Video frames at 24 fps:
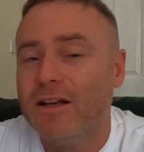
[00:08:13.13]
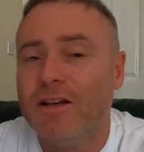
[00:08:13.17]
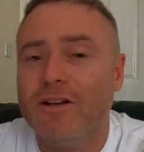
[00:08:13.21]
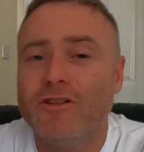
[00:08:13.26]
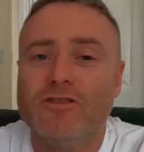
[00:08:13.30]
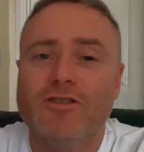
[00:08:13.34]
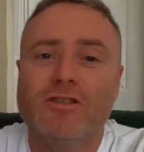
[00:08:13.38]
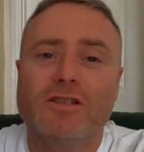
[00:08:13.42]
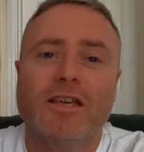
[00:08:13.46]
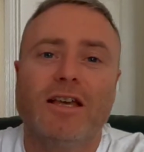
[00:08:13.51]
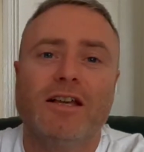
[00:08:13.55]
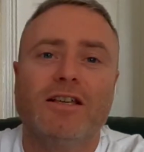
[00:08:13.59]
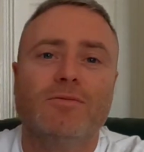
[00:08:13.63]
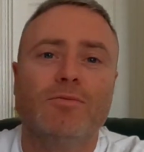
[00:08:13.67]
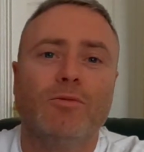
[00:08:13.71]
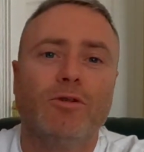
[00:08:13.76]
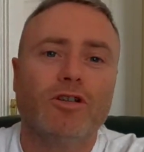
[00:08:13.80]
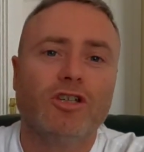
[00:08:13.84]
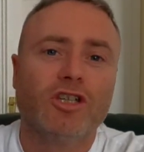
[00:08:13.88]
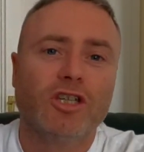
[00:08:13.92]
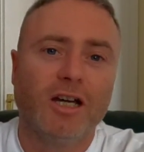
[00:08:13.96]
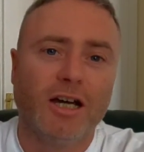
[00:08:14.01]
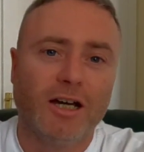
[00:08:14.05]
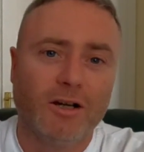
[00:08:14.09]
and just gets my
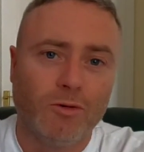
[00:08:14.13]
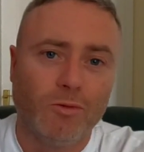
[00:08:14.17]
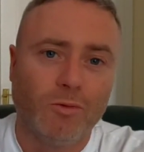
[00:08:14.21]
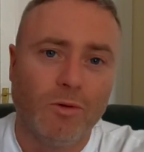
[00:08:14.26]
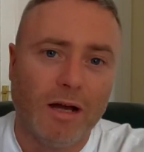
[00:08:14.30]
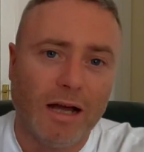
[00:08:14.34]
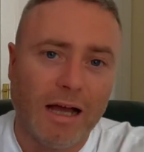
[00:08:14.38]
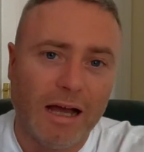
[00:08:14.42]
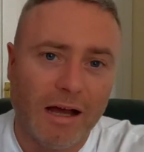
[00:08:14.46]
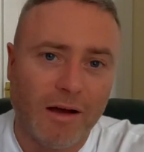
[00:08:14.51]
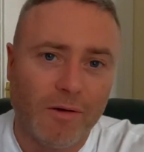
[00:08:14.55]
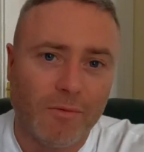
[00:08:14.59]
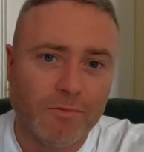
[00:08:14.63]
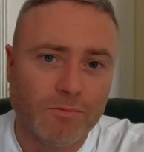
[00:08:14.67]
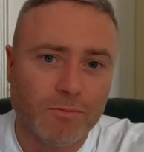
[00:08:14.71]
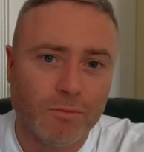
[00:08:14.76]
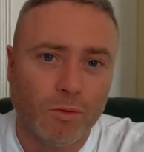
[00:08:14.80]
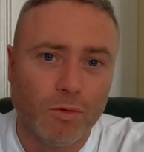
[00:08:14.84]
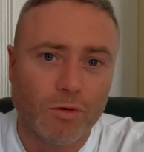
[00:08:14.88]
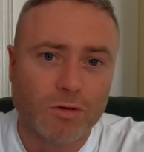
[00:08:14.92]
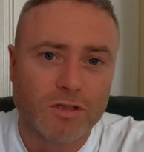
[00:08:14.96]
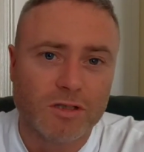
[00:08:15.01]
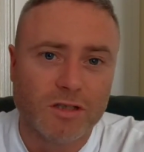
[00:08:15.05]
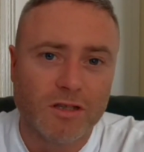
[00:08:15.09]
channel out
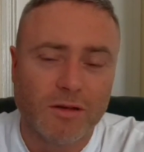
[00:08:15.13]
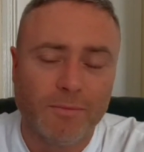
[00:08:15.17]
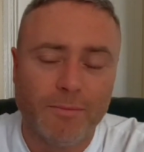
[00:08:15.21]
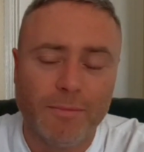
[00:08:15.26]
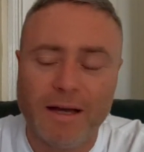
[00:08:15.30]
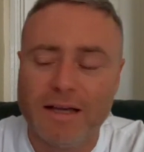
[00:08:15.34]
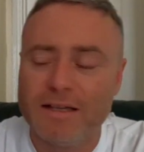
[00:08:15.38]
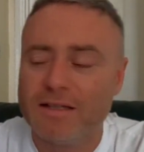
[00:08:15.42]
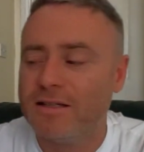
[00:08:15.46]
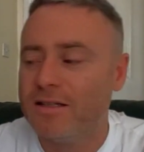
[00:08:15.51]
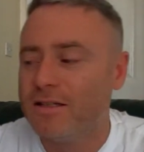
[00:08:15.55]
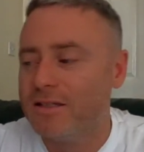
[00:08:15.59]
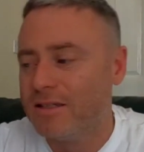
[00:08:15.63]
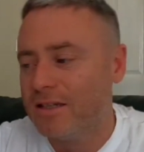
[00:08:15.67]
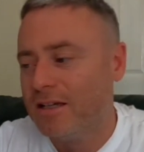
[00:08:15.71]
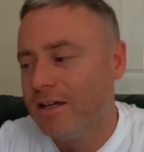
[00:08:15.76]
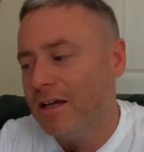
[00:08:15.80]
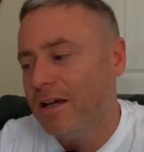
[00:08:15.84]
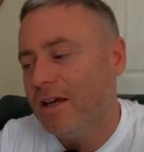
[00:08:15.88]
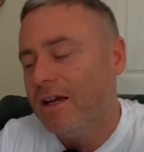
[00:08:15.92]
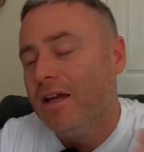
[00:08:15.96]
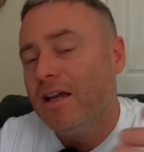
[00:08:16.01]
more to the masses.